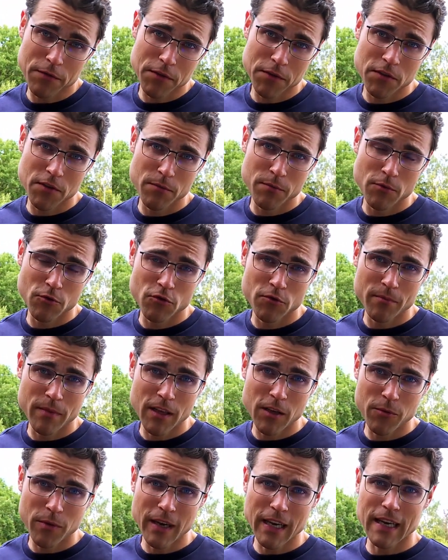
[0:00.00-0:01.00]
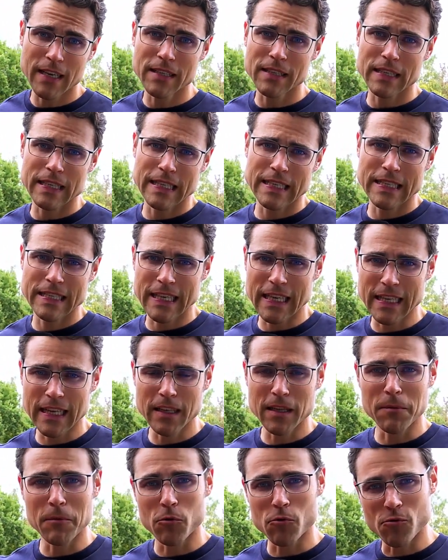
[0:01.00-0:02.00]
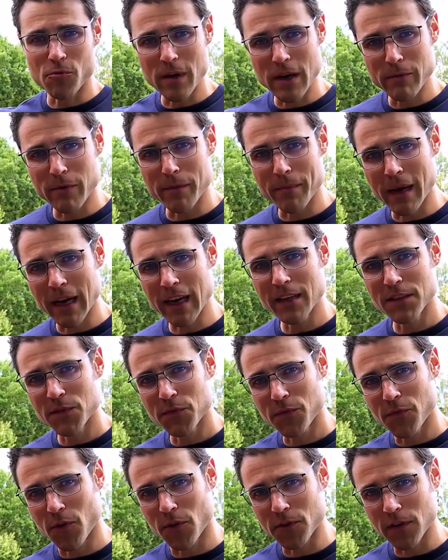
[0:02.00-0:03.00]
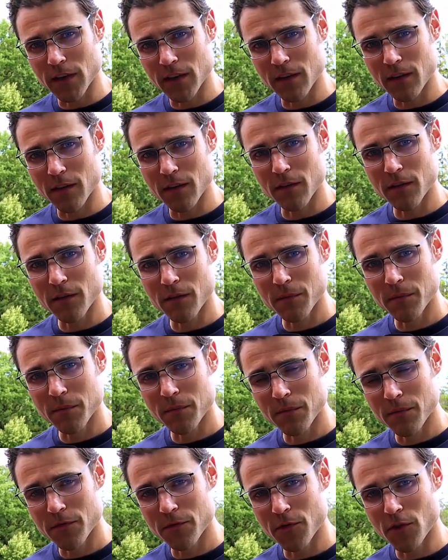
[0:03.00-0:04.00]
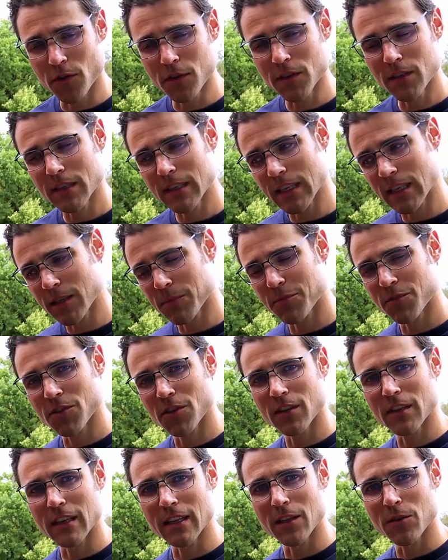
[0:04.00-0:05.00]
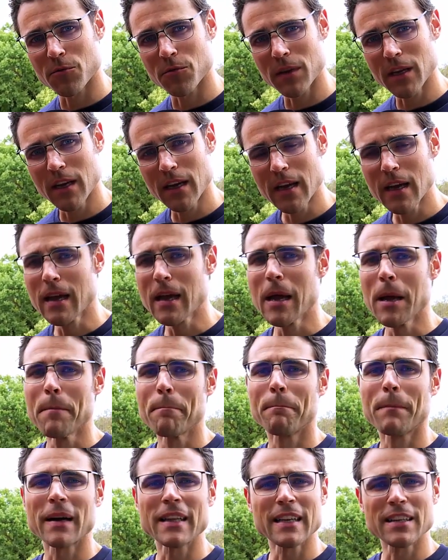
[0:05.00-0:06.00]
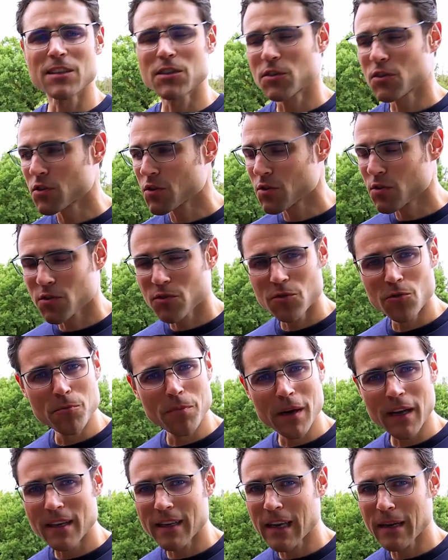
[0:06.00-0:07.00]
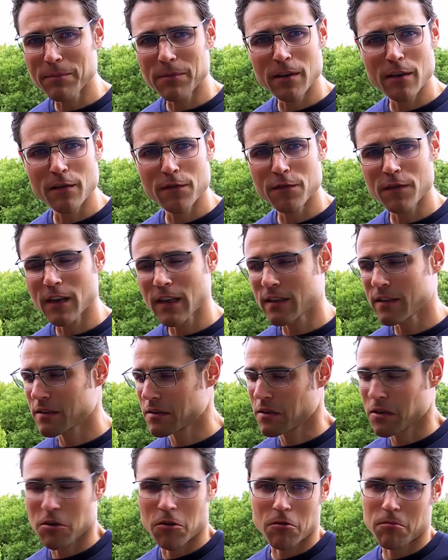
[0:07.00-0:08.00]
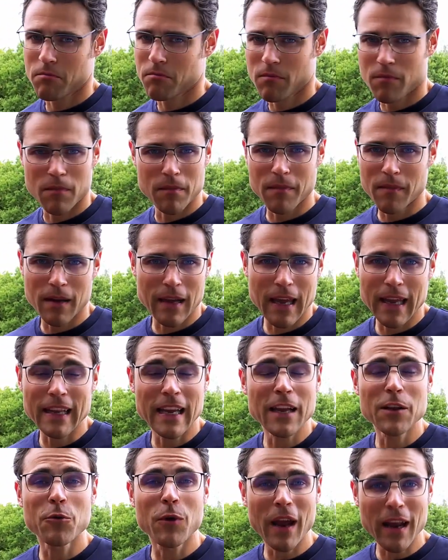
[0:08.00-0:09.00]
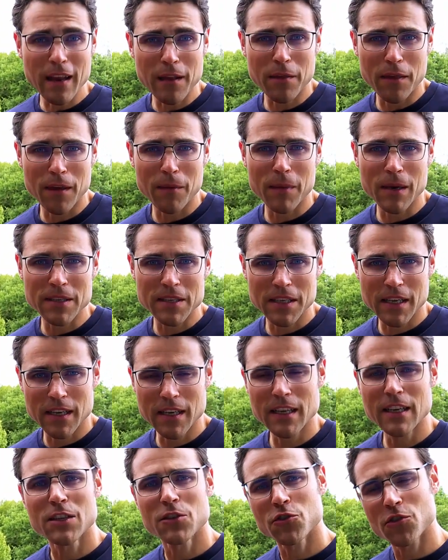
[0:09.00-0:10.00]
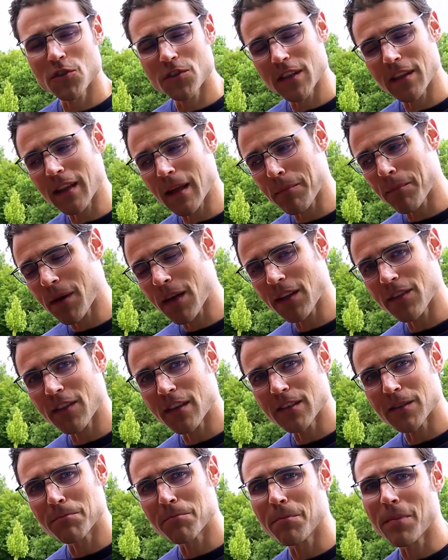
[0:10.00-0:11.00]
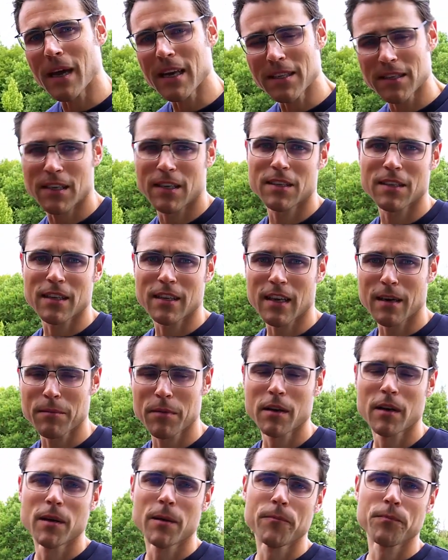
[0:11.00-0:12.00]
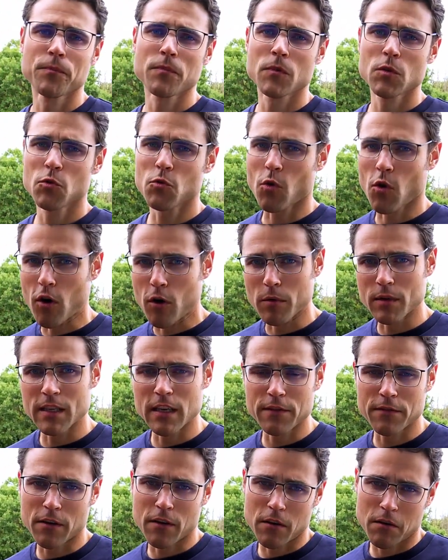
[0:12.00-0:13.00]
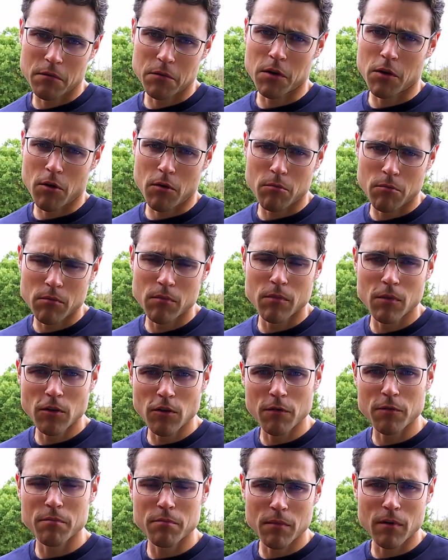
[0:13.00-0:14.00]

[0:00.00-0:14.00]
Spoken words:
distribution, by the way, is a standard rear wheel bias, 40 in the front, 60% in the rear. But it's super adaptive. It's, it can do anything basically. It's just that they picked this basic setup to always have, a lot of